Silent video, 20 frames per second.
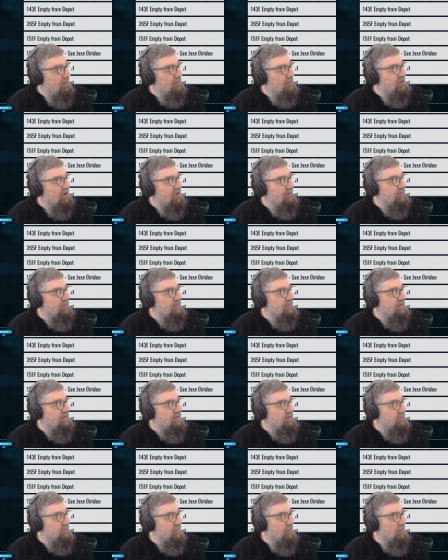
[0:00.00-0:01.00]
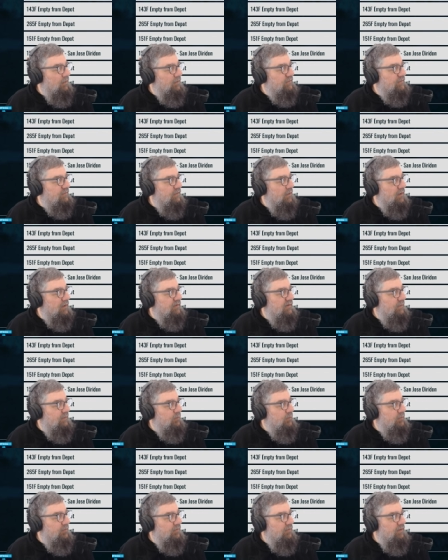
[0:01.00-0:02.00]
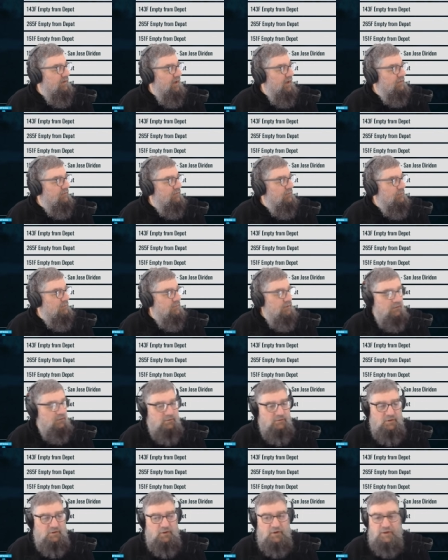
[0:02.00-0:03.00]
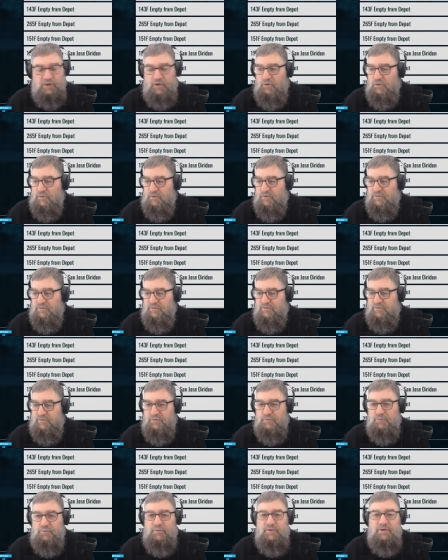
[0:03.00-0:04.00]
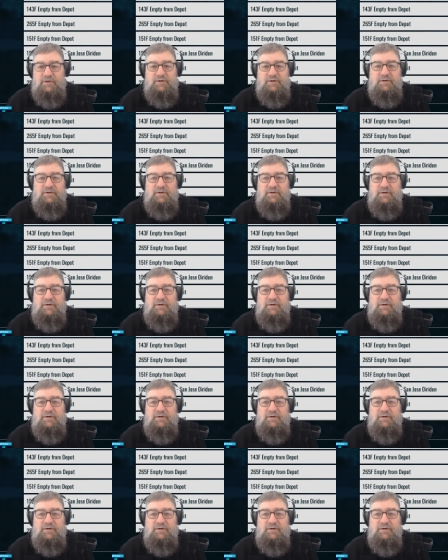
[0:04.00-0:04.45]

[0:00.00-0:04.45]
I don't even see you guys light up with the actual little icon, so